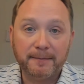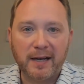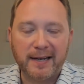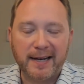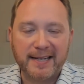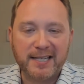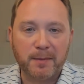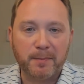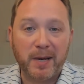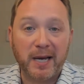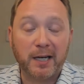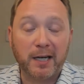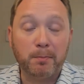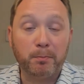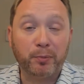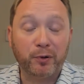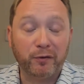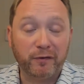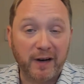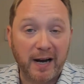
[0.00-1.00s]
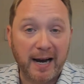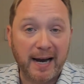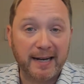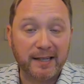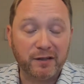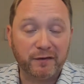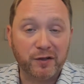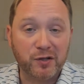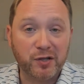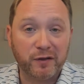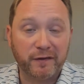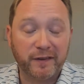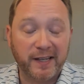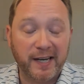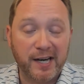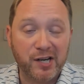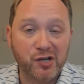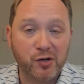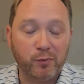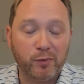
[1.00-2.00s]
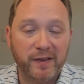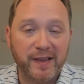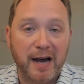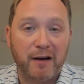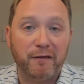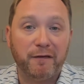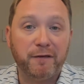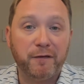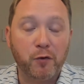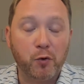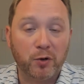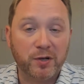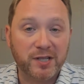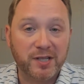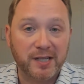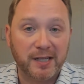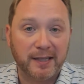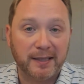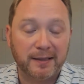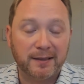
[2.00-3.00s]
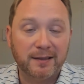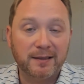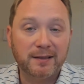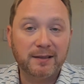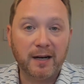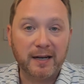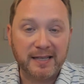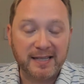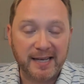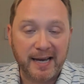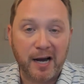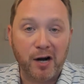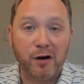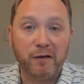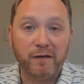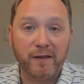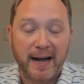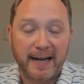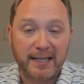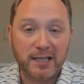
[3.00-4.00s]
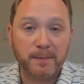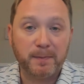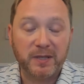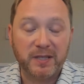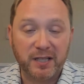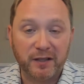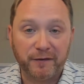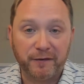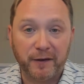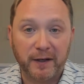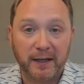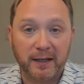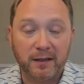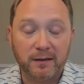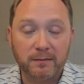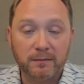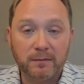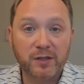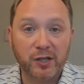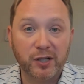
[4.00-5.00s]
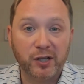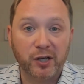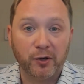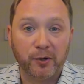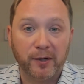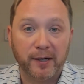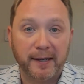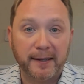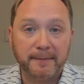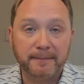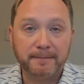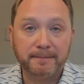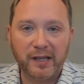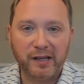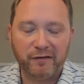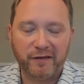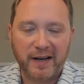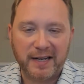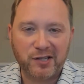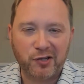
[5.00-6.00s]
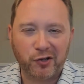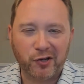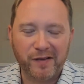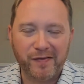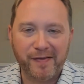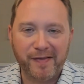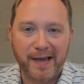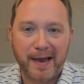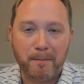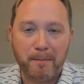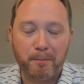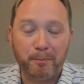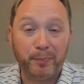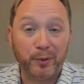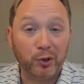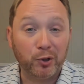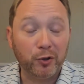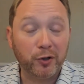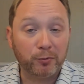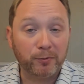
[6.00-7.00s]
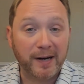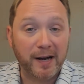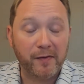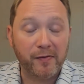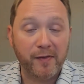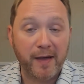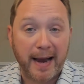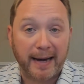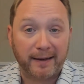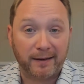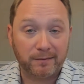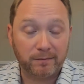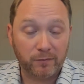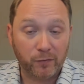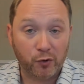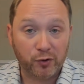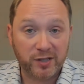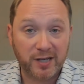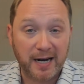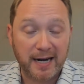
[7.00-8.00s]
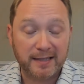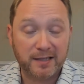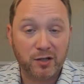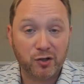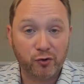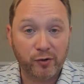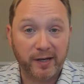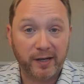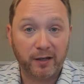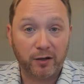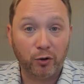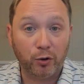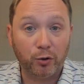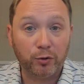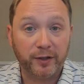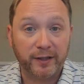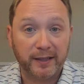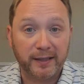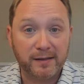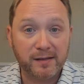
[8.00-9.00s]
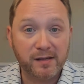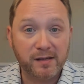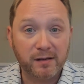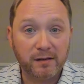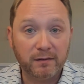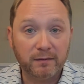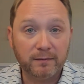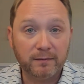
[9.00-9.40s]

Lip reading: An SMA can provide diversification without forcing a sale of that specific security. The investor can then build around those concentrated holdings